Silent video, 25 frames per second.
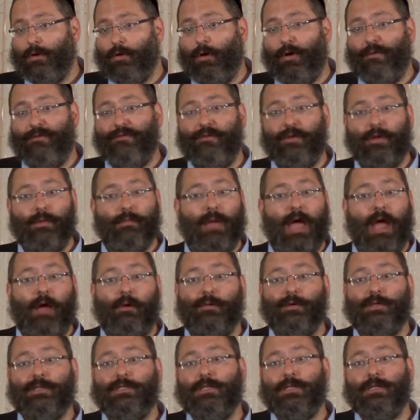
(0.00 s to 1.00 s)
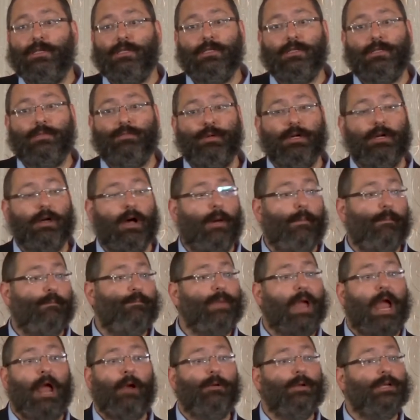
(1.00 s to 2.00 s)
Often marriages become
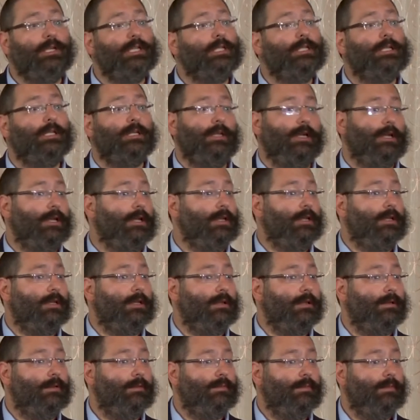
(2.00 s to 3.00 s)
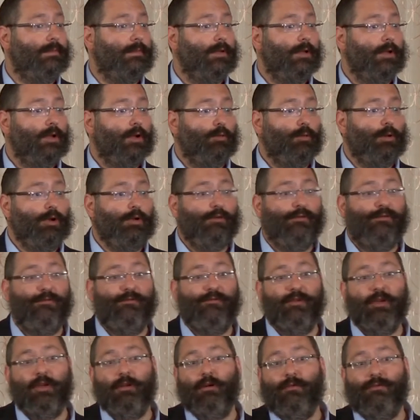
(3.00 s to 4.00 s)
parasitic, where you
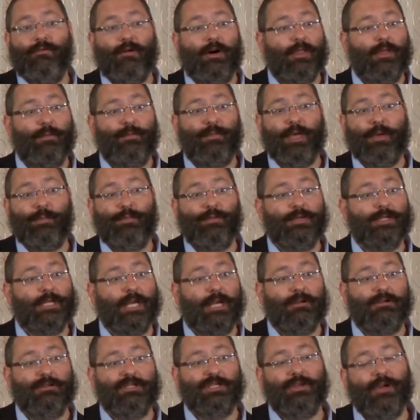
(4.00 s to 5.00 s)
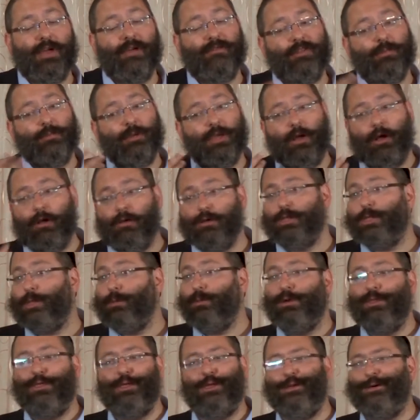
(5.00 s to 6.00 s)
feed off other people's energy. You have to be
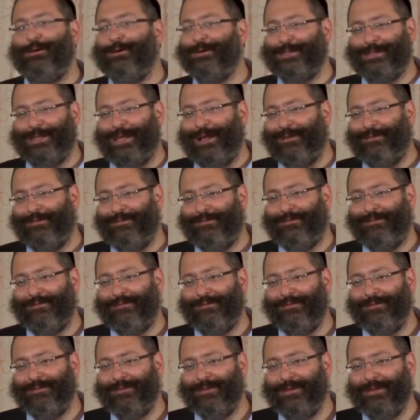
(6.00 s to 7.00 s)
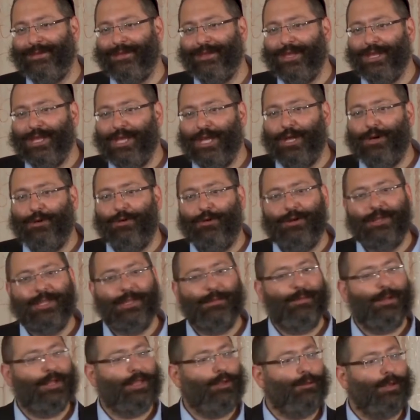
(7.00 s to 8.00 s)
wholesome within yourself. in order
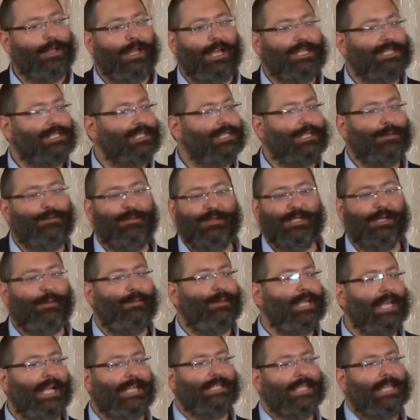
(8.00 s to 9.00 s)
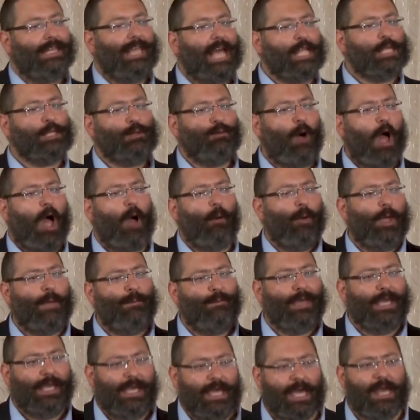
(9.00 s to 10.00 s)
to build a relationship with somebody else. And that's why we
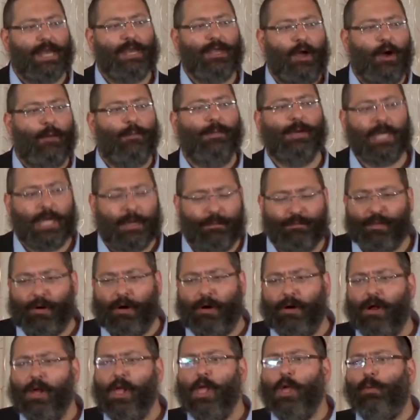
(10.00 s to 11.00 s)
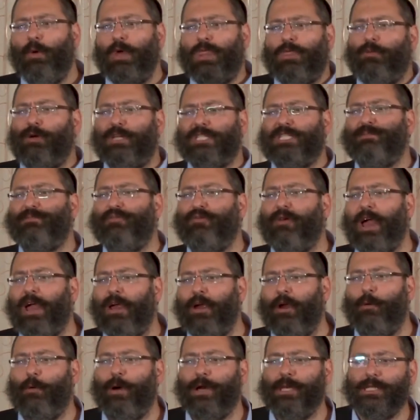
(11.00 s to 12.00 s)
begin Yom Kippur with which
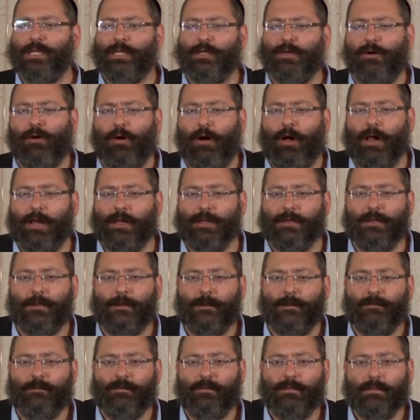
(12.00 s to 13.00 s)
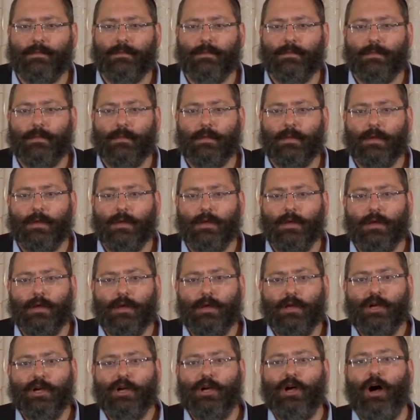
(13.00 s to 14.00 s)
prayer? What is it called?
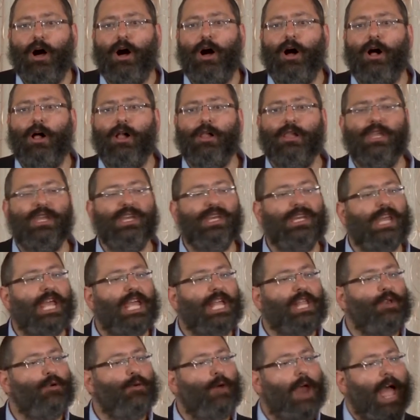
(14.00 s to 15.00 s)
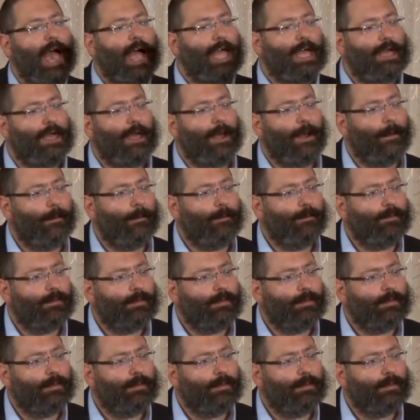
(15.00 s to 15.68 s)
Kol Nidre.